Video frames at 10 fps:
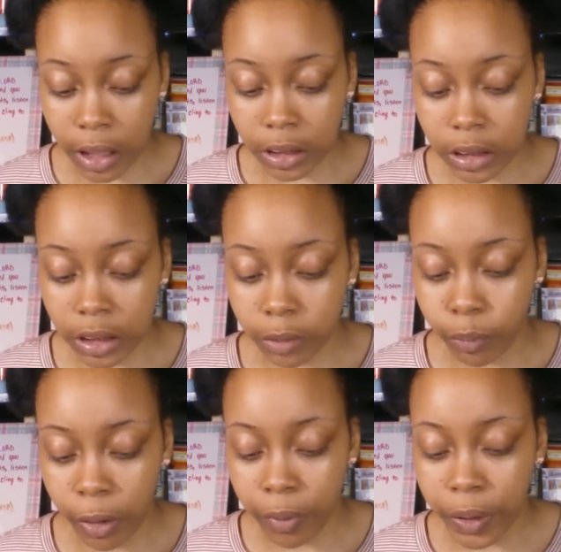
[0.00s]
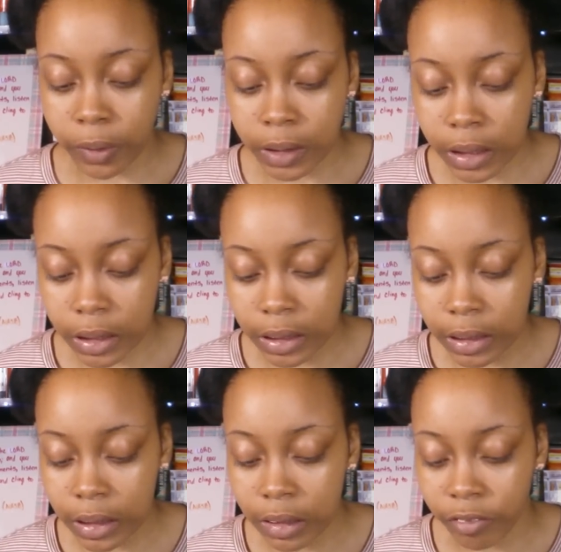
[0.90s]
And she says, pray without ceasing
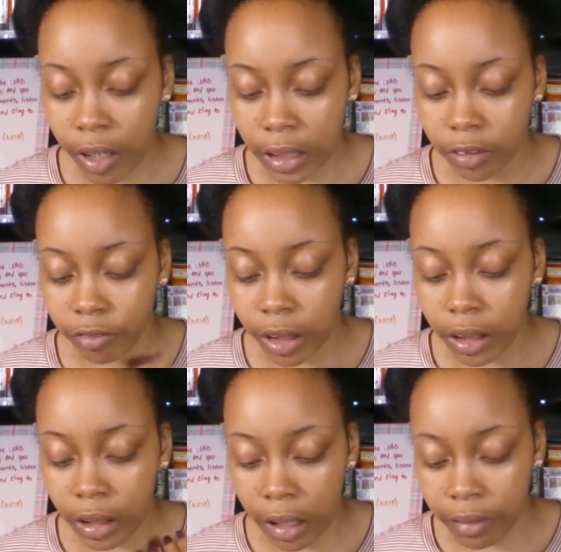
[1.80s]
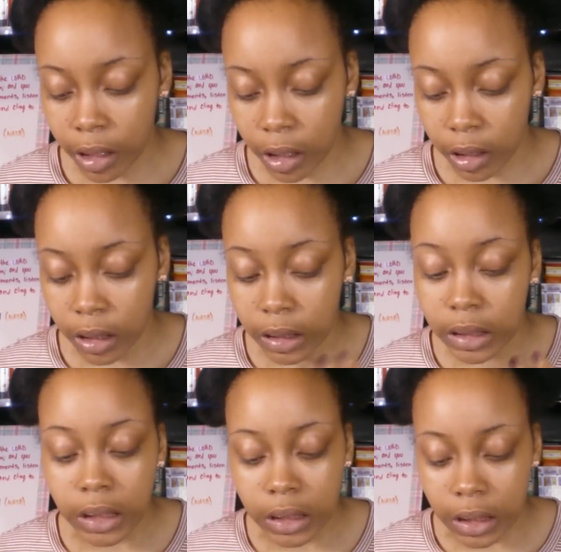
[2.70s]
signifies regularity and
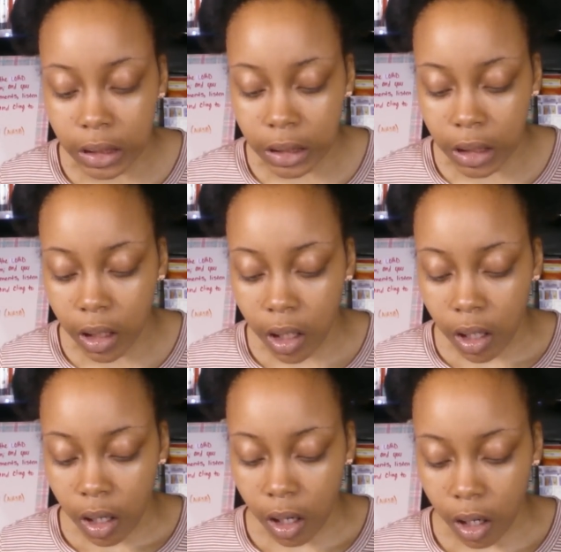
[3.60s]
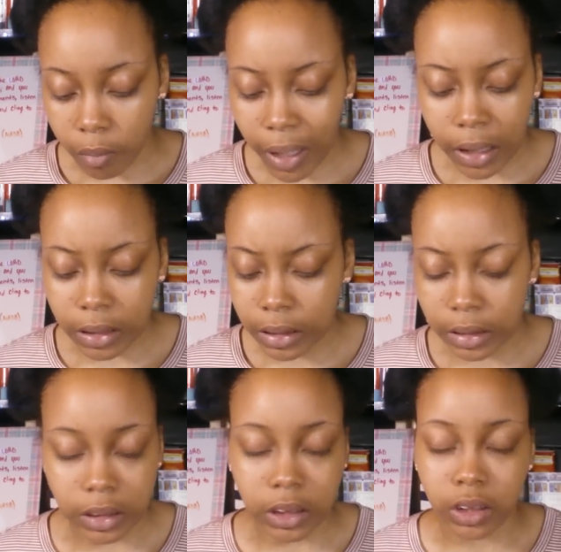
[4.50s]
consistency, um, not
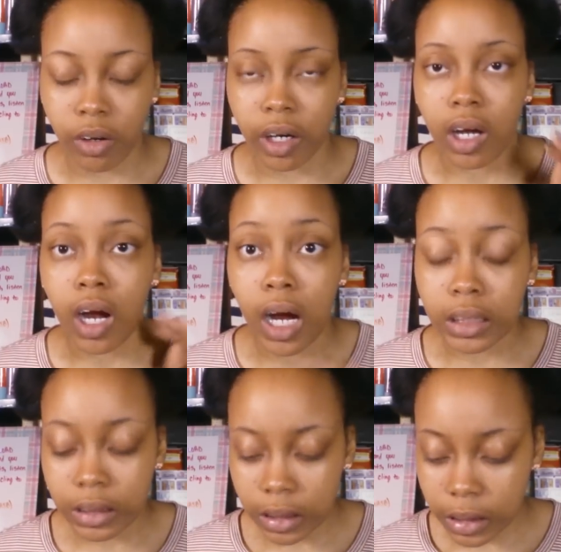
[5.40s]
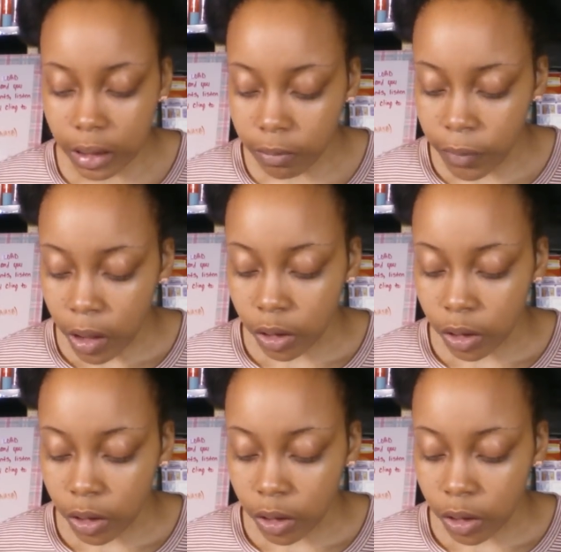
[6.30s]
consistency, sorry, constancy.